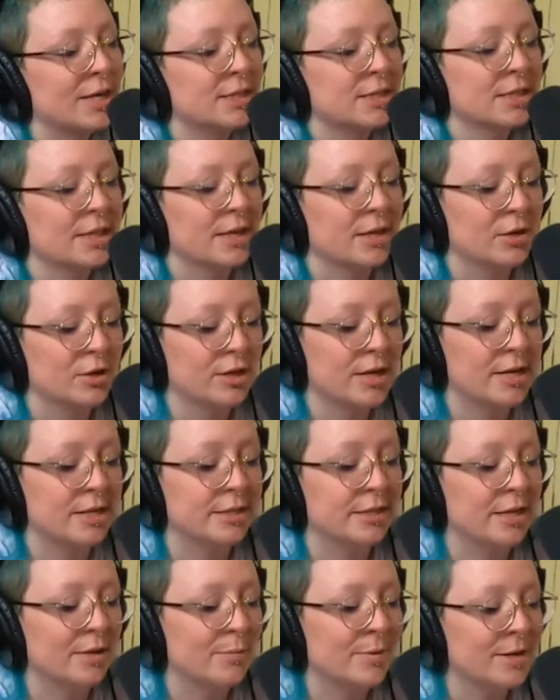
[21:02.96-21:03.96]
to like create
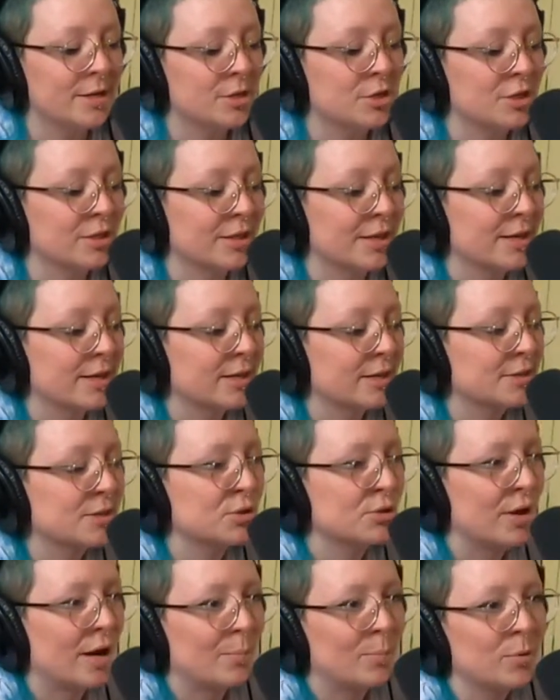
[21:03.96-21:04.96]
an image, and like
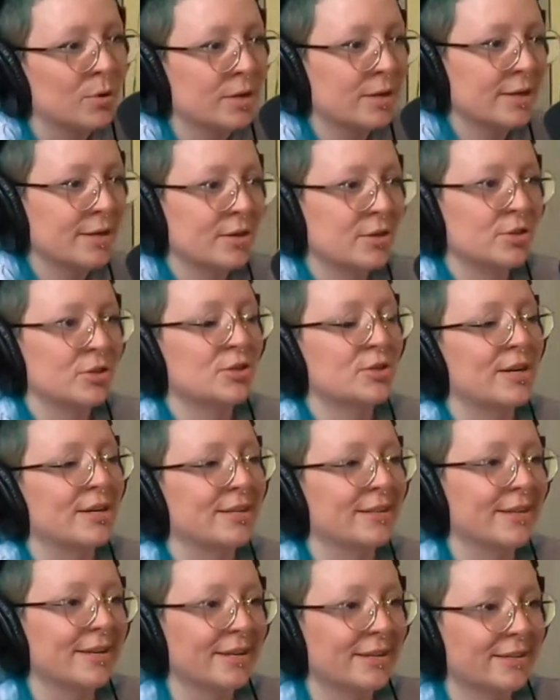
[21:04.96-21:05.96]
scrapbooking, you're just trying
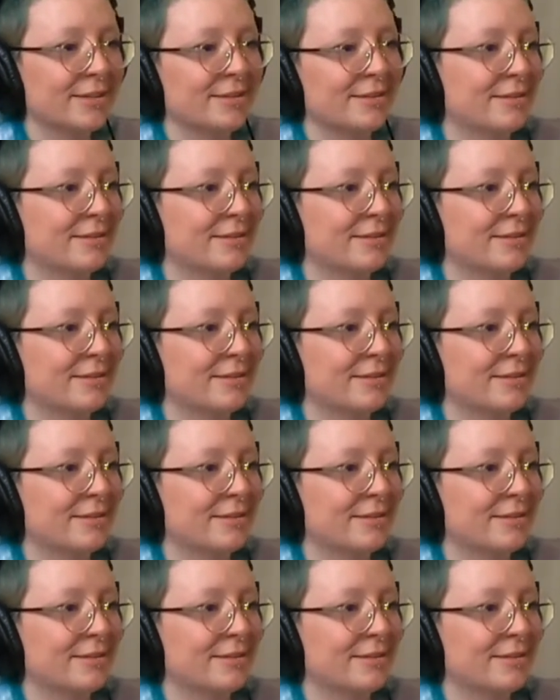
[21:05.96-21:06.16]
to like